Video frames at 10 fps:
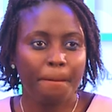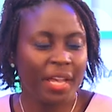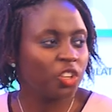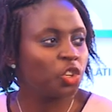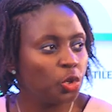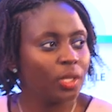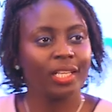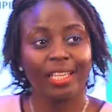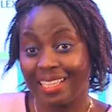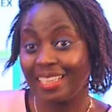
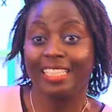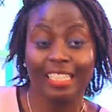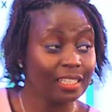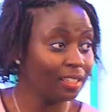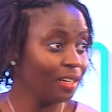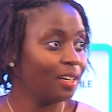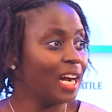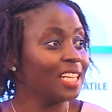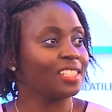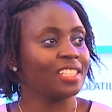peculiarly
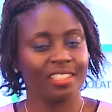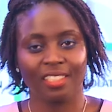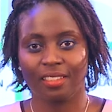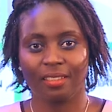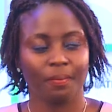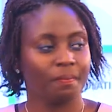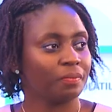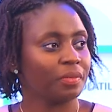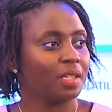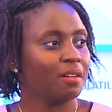uncertain,
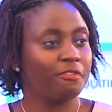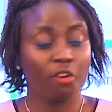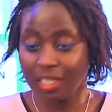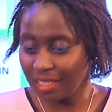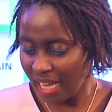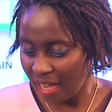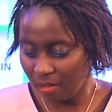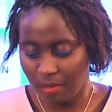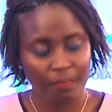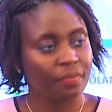
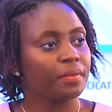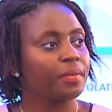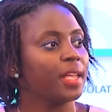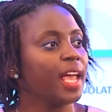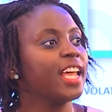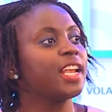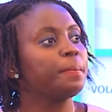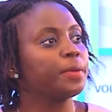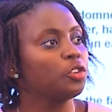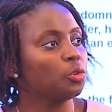volatile, and
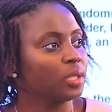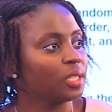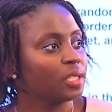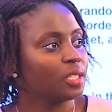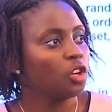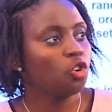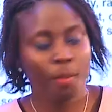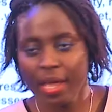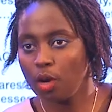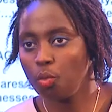ambiguous,
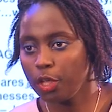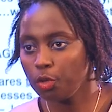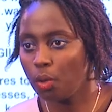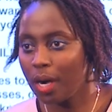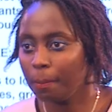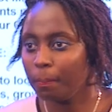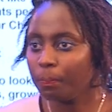no matter where you are.